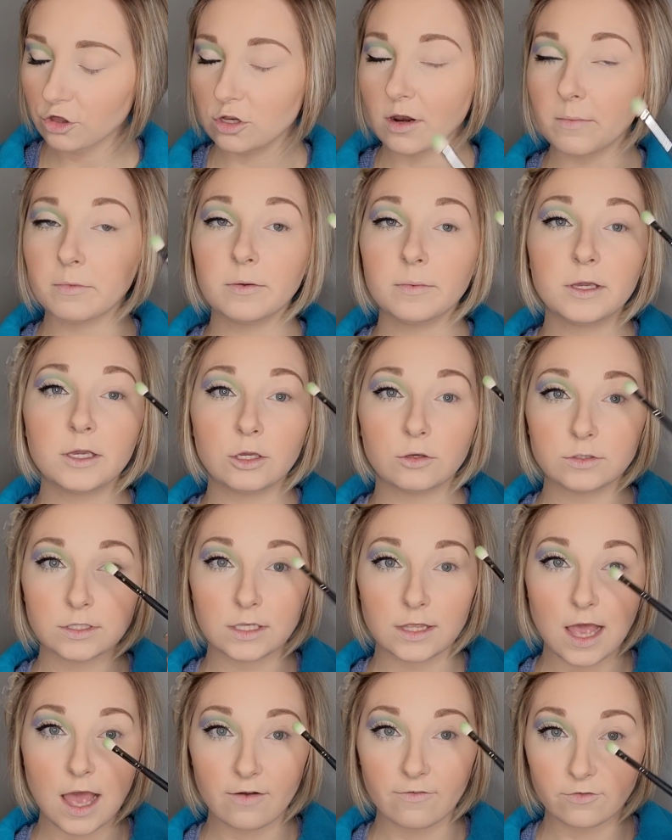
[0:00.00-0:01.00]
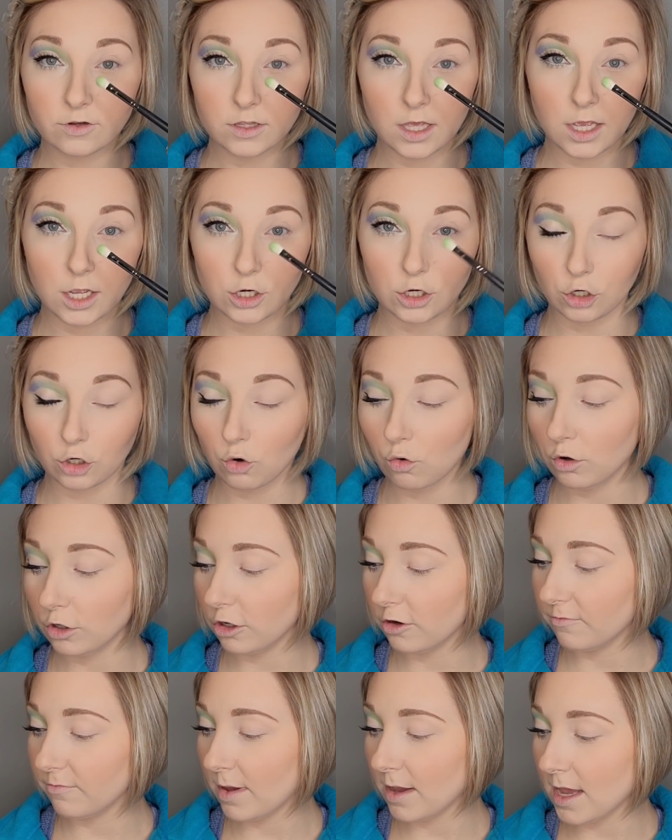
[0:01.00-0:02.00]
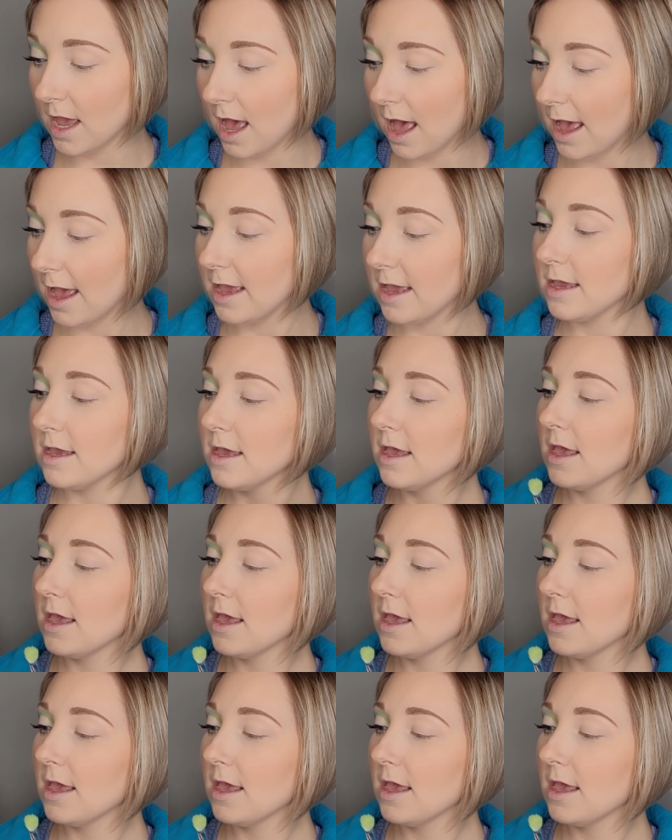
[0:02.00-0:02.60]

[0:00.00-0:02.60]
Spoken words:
and I'm going to be using that for the inner corner of my eye.